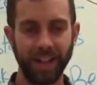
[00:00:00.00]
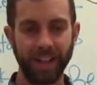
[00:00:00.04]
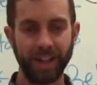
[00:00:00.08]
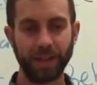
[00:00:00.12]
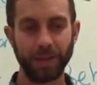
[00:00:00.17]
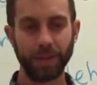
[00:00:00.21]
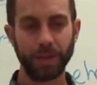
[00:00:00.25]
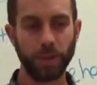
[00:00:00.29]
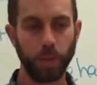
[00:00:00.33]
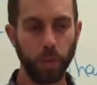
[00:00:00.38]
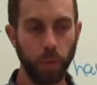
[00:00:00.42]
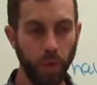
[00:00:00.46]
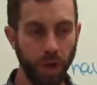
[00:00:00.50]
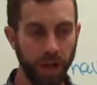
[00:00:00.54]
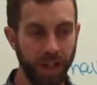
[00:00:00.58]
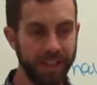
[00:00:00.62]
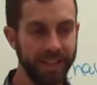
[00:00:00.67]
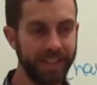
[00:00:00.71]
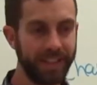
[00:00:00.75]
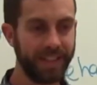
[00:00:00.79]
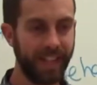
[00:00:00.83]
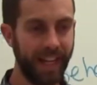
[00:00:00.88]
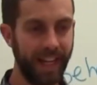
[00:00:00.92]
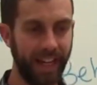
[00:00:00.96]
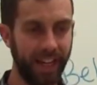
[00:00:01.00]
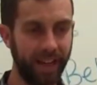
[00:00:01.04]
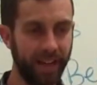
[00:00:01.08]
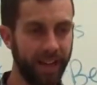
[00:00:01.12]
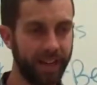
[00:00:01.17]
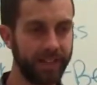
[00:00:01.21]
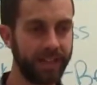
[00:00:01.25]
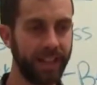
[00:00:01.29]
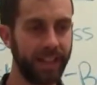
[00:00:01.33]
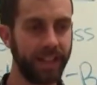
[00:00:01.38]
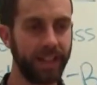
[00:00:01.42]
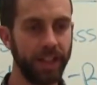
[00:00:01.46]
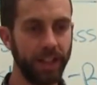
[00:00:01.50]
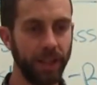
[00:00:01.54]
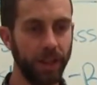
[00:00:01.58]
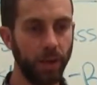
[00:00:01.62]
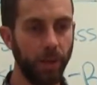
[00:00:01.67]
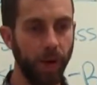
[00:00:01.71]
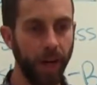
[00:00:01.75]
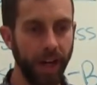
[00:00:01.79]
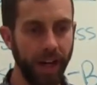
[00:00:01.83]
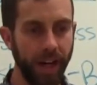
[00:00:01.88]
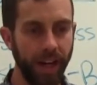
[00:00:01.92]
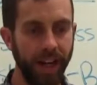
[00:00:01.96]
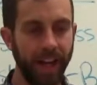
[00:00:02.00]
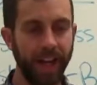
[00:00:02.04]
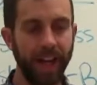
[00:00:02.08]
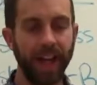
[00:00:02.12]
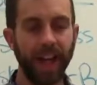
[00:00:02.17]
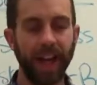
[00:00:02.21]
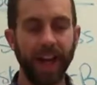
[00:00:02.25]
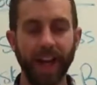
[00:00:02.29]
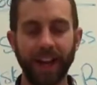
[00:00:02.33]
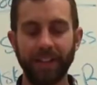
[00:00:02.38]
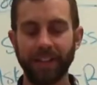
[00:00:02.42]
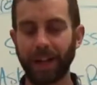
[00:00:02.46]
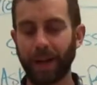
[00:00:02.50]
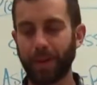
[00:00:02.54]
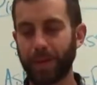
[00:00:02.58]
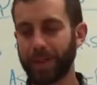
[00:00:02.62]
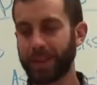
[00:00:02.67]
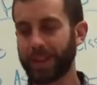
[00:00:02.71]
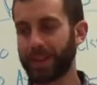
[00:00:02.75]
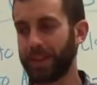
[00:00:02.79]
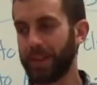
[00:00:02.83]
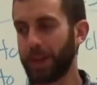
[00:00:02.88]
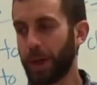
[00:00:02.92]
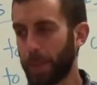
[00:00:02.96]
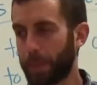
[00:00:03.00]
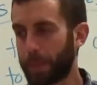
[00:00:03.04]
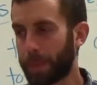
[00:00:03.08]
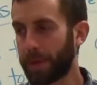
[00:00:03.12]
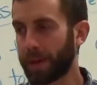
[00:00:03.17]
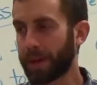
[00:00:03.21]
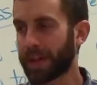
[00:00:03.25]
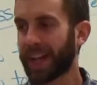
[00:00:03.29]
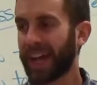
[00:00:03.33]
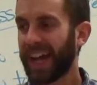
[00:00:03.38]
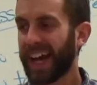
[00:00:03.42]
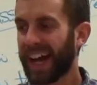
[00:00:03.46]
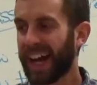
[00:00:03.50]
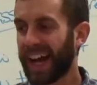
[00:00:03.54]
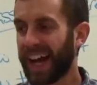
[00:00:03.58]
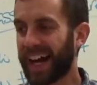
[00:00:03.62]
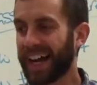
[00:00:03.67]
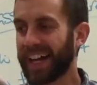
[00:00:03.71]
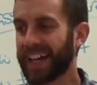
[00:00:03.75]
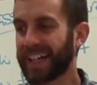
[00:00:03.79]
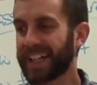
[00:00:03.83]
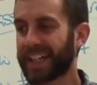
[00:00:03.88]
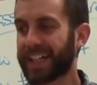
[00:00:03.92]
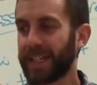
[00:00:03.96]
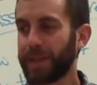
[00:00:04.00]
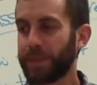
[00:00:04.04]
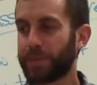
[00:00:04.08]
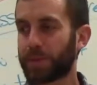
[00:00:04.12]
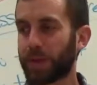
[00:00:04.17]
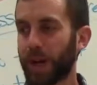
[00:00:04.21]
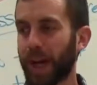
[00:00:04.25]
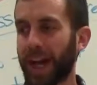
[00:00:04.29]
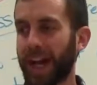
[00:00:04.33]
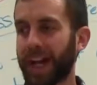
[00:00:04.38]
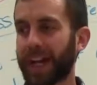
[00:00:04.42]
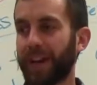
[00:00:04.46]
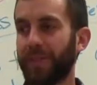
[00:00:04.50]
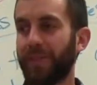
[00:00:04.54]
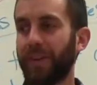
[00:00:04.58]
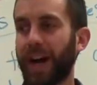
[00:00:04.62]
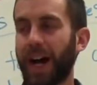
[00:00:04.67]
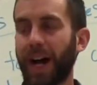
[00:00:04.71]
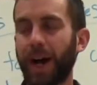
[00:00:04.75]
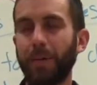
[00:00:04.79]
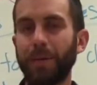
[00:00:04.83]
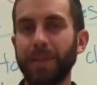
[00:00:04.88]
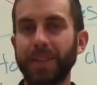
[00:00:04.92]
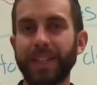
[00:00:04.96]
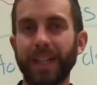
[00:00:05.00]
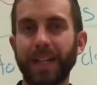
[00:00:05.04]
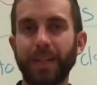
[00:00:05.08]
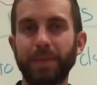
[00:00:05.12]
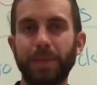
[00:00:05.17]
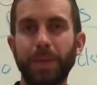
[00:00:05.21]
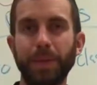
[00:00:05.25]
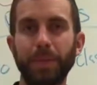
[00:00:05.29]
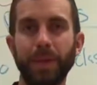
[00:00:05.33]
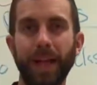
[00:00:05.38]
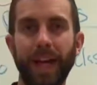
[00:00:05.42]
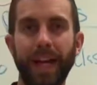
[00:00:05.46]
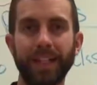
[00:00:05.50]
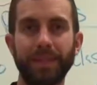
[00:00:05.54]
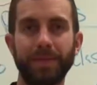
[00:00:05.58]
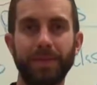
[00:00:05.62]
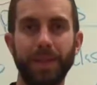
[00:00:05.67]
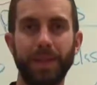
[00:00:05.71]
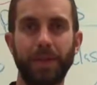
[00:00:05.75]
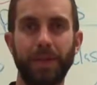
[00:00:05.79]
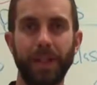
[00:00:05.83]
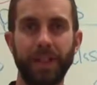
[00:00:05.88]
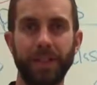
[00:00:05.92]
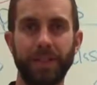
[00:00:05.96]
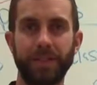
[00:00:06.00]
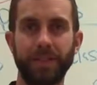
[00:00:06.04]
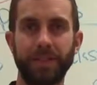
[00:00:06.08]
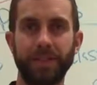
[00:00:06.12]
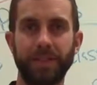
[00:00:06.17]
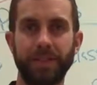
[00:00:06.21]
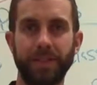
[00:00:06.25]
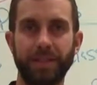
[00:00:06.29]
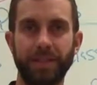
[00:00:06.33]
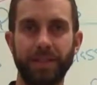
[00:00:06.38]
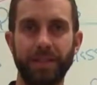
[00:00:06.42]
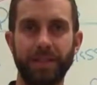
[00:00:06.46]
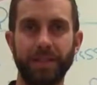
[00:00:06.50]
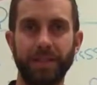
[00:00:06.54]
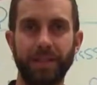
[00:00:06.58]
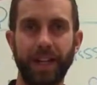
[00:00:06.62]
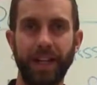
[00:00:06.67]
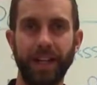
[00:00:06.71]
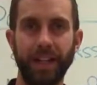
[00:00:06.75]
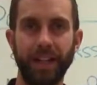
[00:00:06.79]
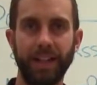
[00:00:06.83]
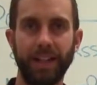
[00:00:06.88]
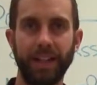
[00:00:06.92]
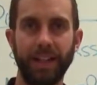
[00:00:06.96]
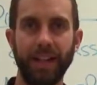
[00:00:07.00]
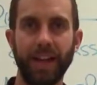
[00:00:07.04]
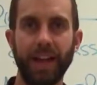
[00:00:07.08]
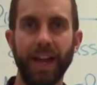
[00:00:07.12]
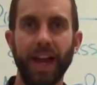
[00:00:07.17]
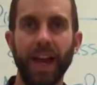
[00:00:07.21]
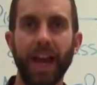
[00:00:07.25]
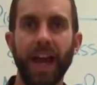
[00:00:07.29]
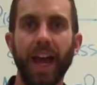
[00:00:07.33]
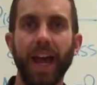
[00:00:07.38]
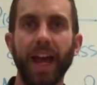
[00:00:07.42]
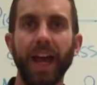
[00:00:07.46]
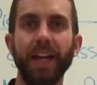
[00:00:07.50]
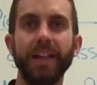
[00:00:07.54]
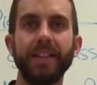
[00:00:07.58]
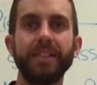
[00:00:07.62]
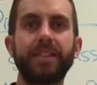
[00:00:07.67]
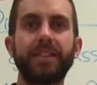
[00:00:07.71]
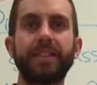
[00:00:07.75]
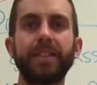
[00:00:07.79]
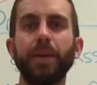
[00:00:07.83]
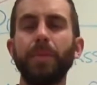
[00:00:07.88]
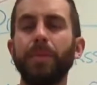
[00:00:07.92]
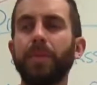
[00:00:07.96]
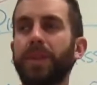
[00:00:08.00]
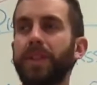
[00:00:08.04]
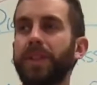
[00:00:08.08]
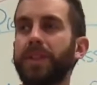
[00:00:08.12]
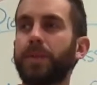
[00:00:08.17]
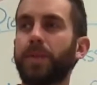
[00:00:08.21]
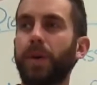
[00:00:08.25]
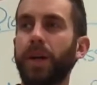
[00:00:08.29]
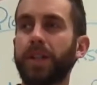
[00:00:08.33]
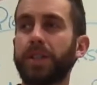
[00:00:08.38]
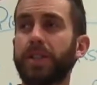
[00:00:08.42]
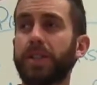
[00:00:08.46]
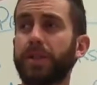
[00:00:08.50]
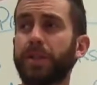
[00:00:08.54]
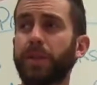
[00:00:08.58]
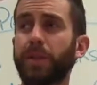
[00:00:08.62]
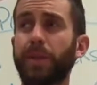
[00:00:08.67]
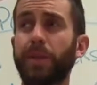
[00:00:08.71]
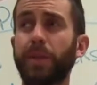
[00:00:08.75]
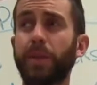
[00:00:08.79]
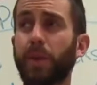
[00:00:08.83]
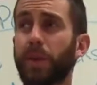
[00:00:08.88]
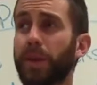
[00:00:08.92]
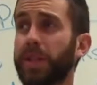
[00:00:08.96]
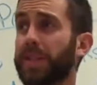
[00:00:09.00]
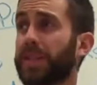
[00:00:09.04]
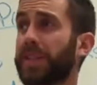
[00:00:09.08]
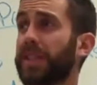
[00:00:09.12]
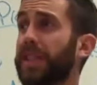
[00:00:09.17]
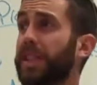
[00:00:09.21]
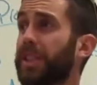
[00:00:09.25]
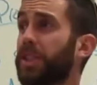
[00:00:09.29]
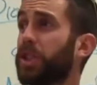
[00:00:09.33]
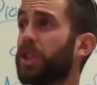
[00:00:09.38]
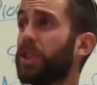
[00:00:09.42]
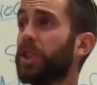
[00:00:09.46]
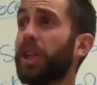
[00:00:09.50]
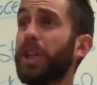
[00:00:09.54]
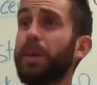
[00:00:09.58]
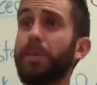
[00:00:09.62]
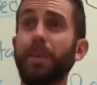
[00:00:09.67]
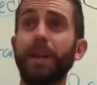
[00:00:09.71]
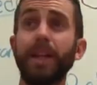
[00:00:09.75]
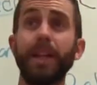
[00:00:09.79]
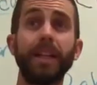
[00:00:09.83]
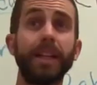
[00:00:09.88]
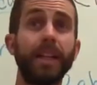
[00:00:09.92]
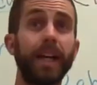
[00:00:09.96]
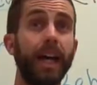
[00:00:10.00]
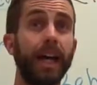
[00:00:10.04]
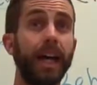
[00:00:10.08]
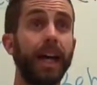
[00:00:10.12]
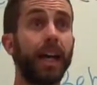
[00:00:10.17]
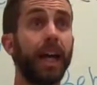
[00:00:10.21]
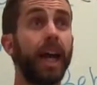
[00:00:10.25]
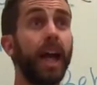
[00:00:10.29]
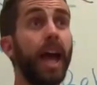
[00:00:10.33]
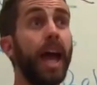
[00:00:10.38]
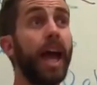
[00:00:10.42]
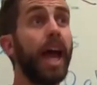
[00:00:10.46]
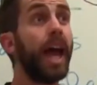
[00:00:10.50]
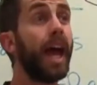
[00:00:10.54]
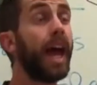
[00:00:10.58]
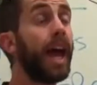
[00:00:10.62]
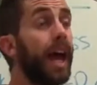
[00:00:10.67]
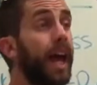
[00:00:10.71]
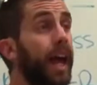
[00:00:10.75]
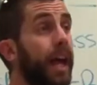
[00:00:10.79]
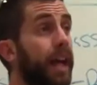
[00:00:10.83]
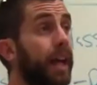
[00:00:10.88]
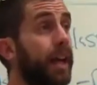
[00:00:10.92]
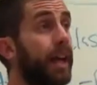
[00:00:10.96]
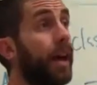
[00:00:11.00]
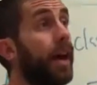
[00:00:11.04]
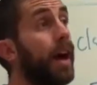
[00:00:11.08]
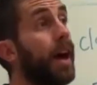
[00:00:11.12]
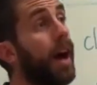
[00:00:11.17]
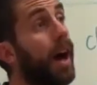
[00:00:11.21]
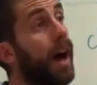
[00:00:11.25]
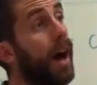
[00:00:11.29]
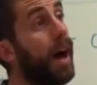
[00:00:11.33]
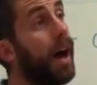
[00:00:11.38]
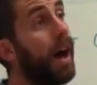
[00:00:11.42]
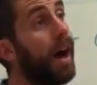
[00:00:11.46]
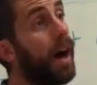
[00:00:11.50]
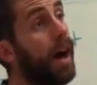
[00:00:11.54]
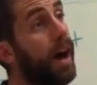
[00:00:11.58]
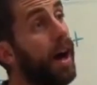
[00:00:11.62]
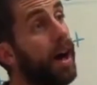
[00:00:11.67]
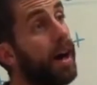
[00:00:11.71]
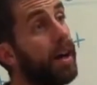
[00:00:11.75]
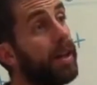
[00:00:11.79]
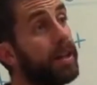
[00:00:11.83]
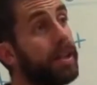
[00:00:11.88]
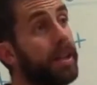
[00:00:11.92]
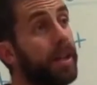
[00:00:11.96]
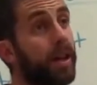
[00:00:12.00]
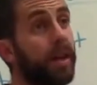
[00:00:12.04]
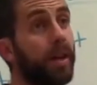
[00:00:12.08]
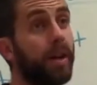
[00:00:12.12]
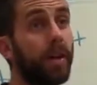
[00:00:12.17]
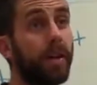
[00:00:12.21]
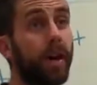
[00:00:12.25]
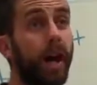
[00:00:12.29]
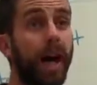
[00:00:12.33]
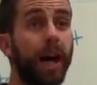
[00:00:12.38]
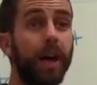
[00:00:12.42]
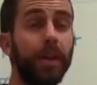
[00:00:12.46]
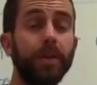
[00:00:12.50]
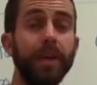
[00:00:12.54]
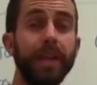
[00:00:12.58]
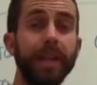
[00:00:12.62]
It was one day I was like, you know what? I've got my little notebook. I'm going to keep track of how many times people ask me questions, right? And some of these questions are, of course, legitimate, like, hey, you know, how do